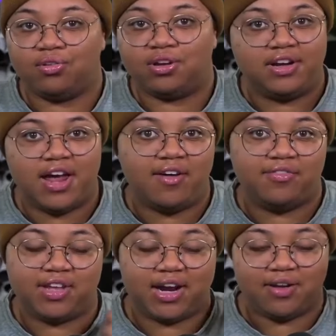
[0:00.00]
left
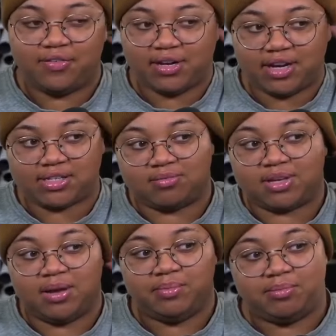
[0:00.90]
that I feel like
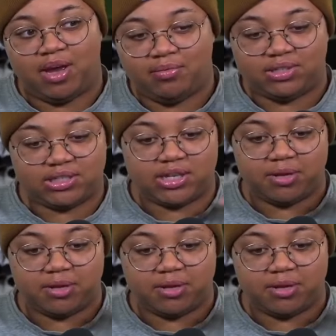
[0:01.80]
sometimes he might slip